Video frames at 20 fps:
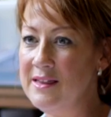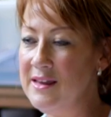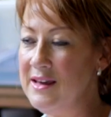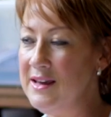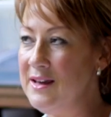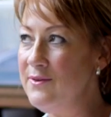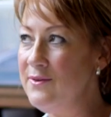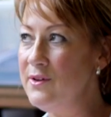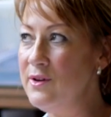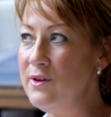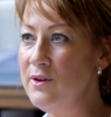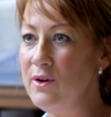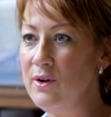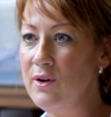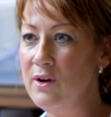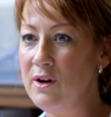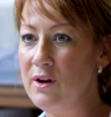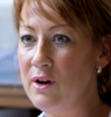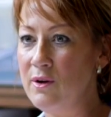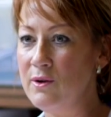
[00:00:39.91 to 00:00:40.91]
Even
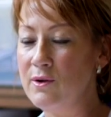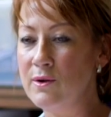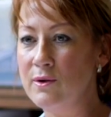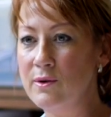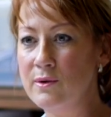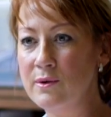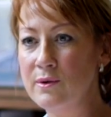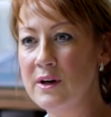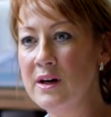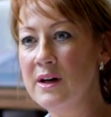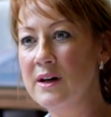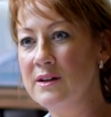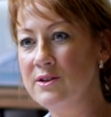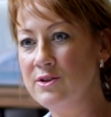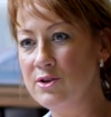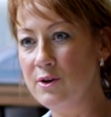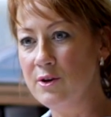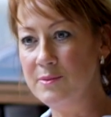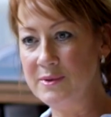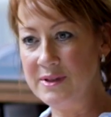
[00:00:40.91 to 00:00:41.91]
local
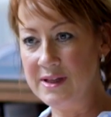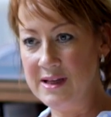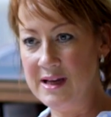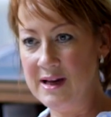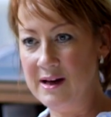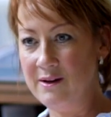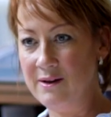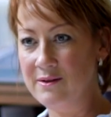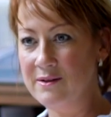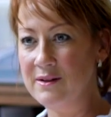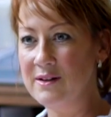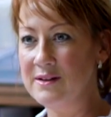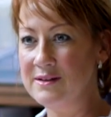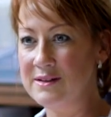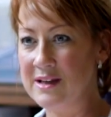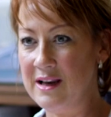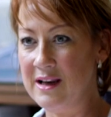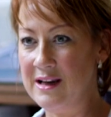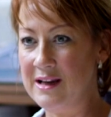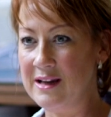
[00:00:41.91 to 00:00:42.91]
shops are now
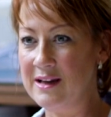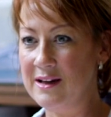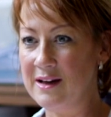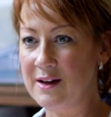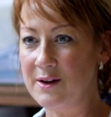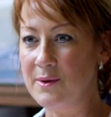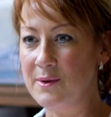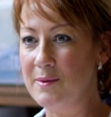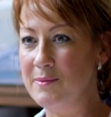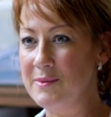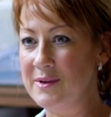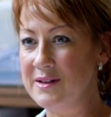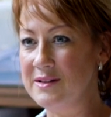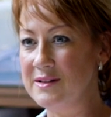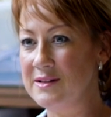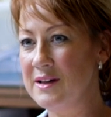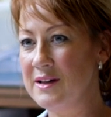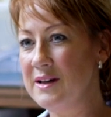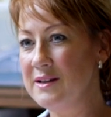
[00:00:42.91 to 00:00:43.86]
selling equipment.